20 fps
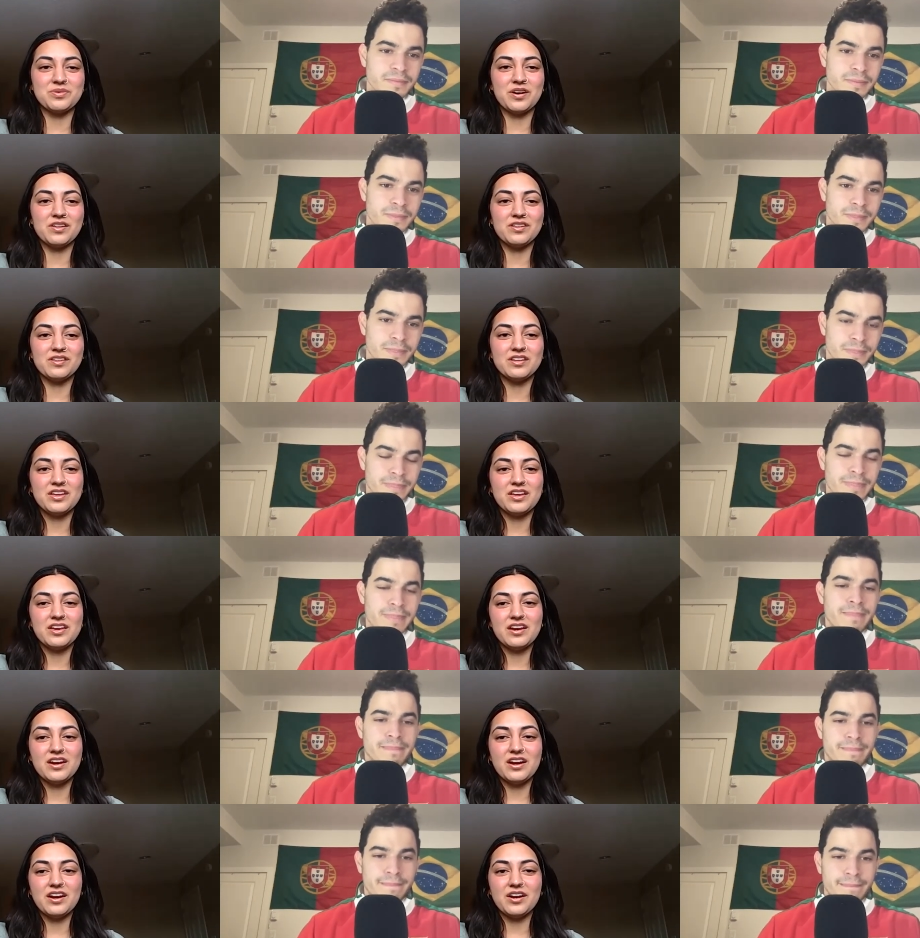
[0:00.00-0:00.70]
Speaker 1: well
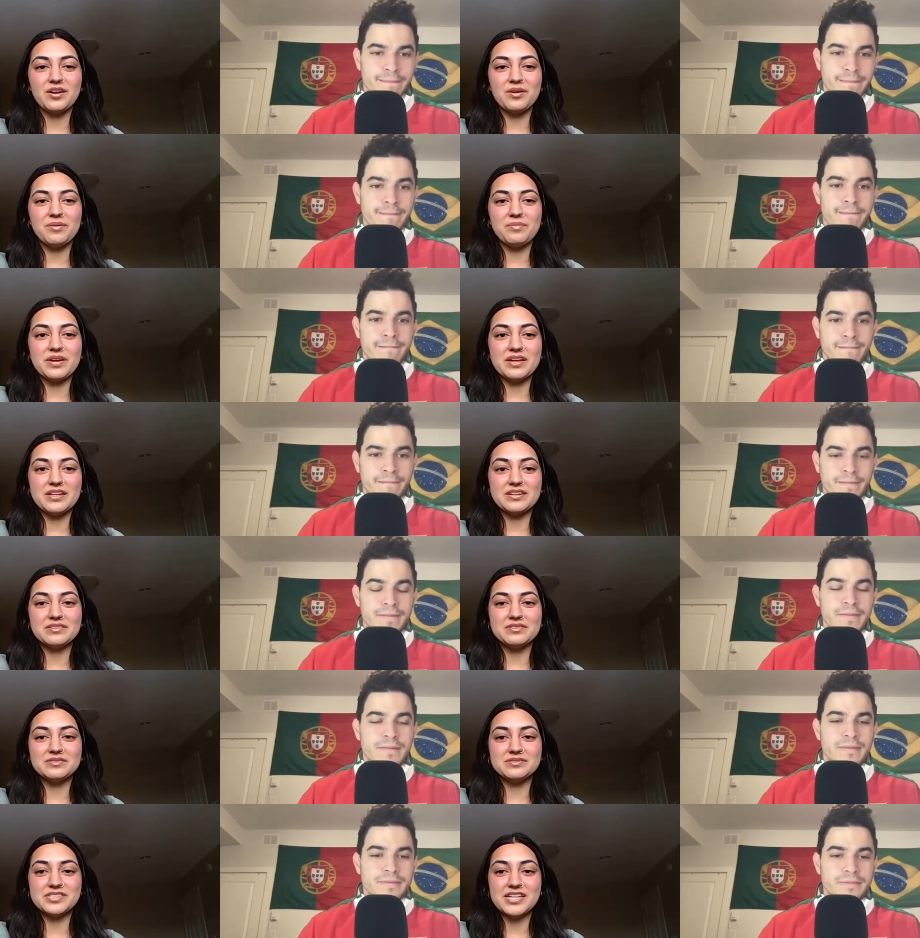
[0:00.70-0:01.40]
um,
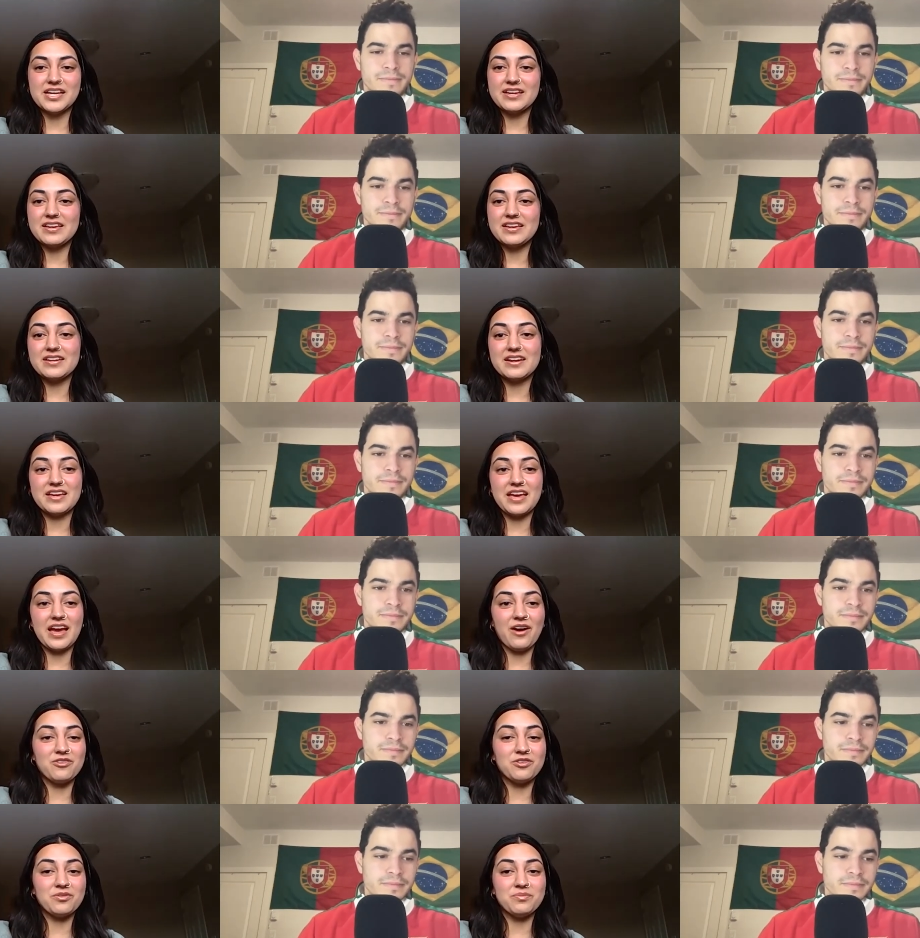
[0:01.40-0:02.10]
and taking
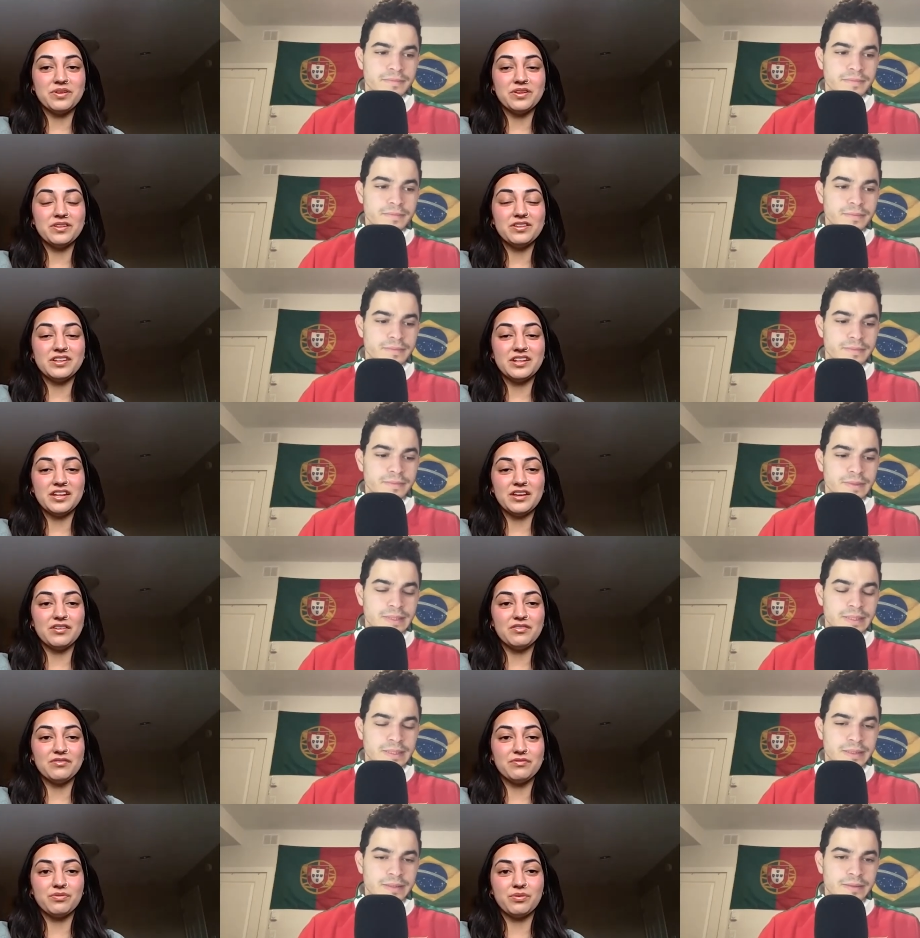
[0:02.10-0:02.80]

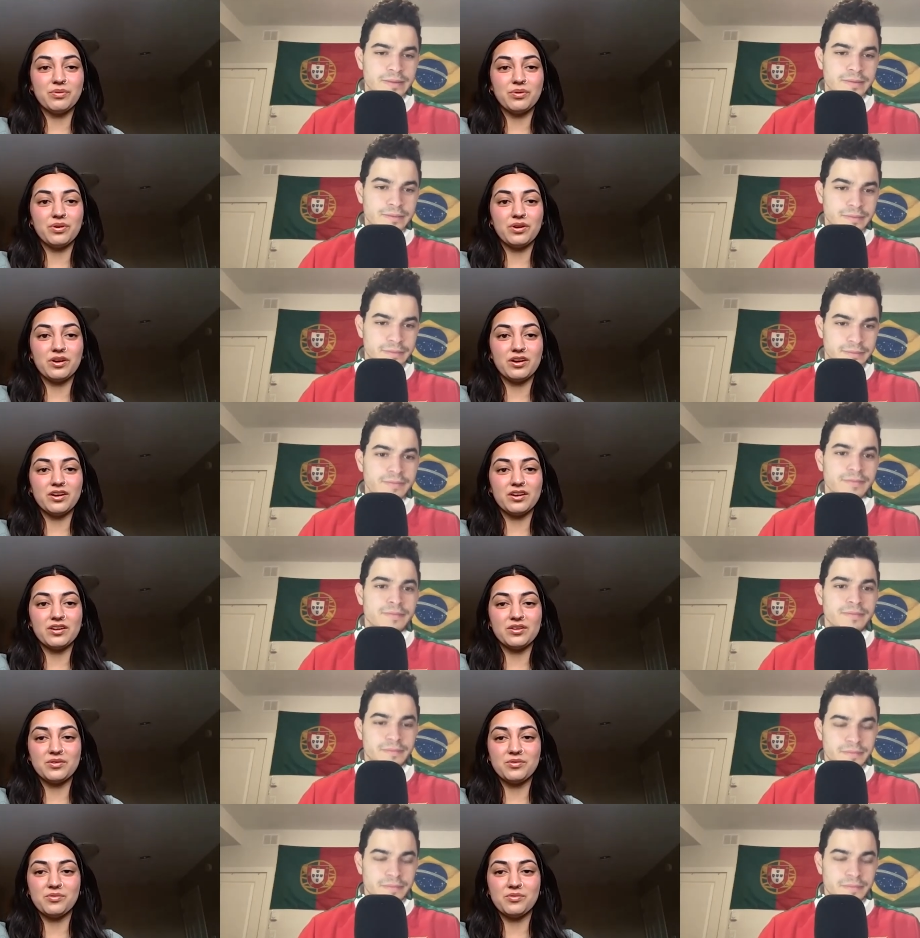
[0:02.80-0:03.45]
accountability for